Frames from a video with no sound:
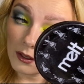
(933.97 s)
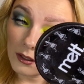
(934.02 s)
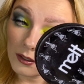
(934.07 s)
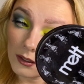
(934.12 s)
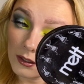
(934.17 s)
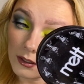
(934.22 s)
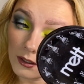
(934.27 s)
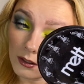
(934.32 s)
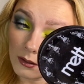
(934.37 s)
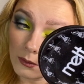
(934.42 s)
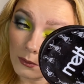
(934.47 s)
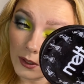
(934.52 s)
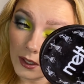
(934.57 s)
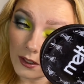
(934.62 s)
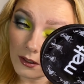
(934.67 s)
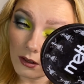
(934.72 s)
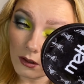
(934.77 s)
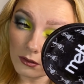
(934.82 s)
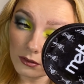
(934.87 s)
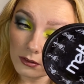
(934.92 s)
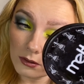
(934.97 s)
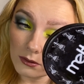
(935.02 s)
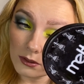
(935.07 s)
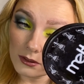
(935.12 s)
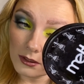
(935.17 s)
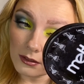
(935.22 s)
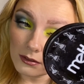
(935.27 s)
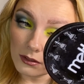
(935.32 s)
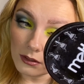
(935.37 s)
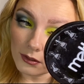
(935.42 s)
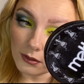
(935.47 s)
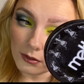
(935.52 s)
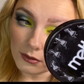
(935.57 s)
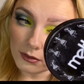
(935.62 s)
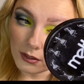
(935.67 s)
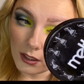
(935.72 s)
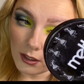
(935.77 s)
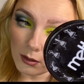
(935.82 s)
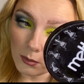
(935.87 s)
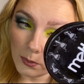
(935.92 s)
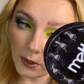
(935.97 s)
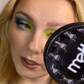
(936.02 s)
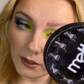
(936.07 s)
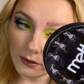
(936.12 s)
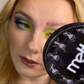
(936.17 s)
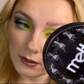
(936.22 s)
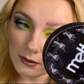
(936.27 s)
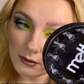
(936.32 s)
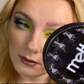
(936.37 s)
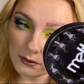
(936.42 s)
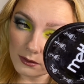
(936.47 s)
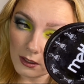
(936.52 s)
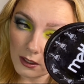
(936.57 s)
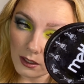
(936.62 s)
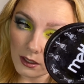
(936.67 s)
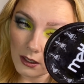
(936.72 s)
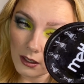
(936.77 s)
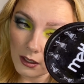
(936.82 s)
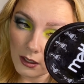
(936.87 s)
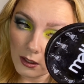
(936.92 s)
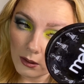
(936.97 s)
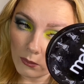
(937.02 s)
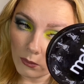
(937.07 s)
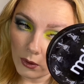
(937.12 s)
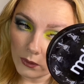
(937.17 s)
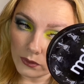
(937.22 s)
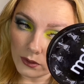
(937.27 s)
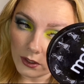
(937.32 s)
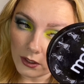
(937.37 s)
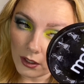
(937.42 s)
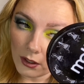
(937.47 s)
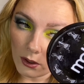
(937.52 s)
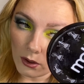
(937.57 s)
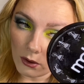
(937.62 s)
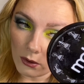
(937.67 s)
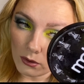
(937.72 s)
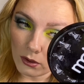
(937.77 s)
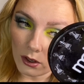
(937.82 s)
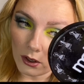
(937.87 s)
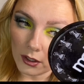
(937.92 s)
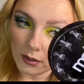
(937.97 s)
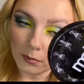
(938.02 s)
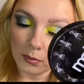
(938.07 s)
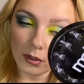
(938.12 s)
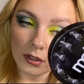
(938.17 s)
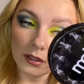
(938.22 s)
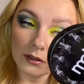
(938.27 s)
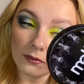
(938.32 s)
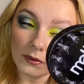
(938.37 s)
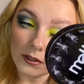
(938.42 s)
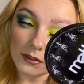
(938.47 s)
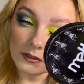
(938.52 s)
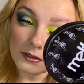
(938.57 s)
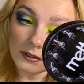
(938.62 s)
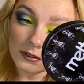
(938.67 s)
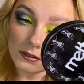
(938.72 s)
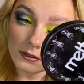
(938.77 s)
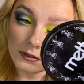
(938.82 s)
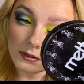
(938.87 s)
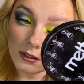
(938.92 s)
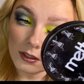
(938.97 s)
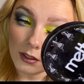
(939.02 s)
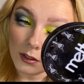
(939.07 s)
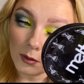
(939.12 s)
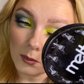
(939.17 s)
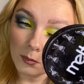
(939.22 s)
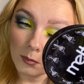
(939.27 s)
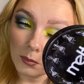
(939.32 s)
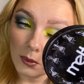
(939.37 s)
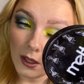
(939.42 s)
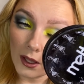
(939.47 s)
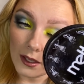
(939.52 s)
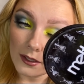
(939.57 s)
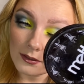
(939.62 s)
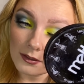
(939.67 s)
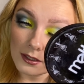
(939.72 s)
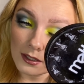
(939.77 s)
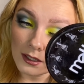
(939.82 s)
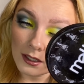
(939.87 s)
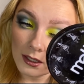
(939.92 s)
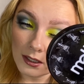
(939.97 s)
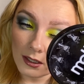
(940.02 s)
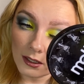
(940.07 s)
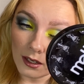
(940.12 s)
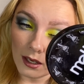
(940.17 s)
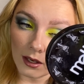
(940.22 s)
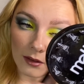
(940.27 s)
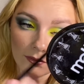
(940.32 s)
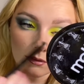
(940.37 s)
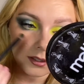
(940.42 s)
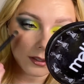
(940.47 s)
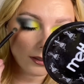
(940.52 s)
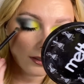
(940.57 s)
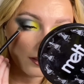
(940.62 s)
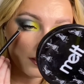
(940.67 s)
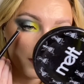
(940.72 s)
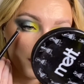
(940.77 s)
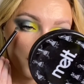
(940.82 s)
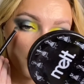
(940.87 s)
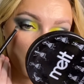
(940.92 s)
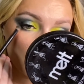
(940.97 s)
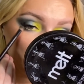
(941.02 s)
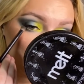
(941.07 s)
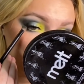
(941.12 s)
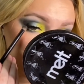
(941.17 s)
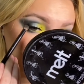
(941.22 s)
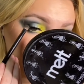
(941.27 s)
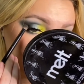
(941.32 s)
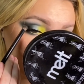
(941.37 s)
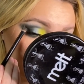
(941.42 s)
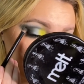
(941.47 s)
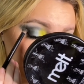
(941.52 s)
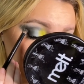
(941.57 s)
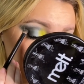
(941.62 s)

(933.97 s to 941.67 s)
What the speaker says: you know, and also it's easier to recycle palettes when they're all cardboard versus, you know, plastic and have the mirror in